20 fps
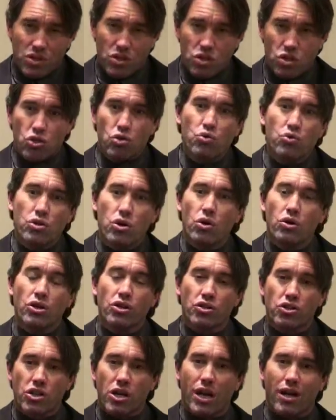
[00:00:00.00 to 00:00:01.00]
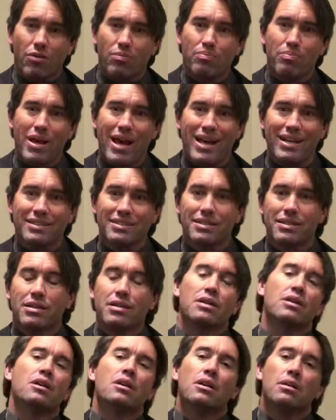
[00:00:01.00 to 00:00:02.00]
you know your child best,
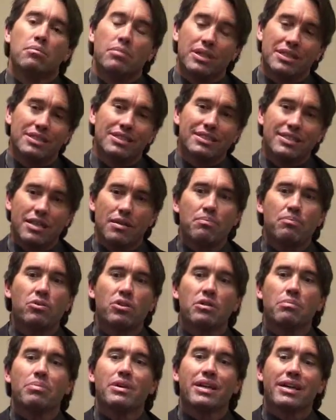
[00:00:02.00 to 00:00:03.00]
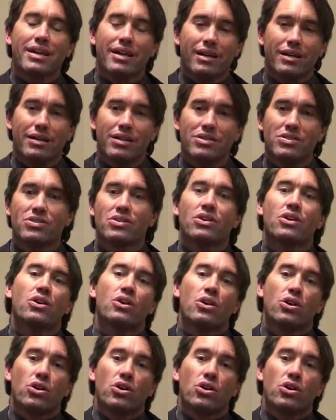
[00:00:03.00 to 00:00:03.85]
but simply because